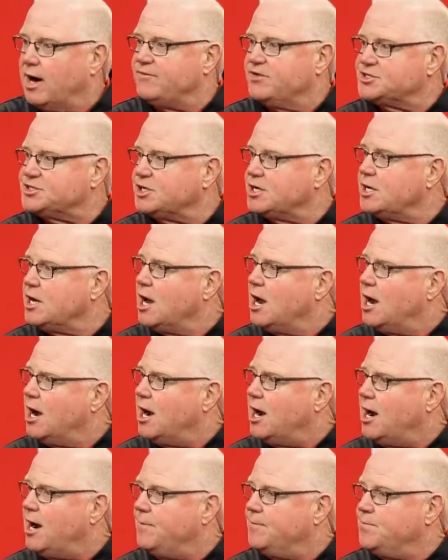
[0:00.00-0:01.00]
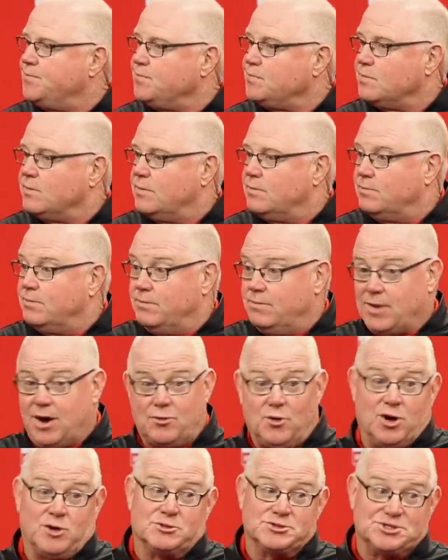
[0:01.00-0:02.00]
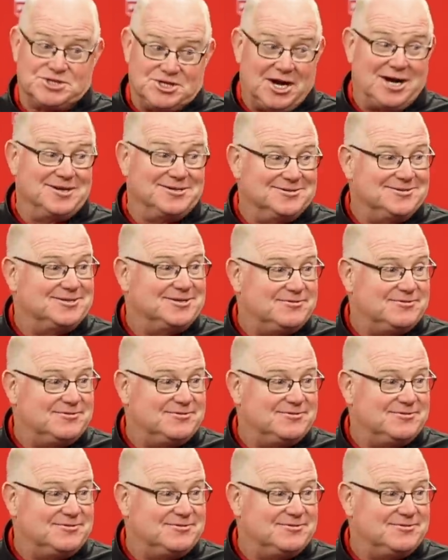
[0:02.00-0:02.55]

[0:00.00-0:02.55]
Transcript: obviously. My work was done,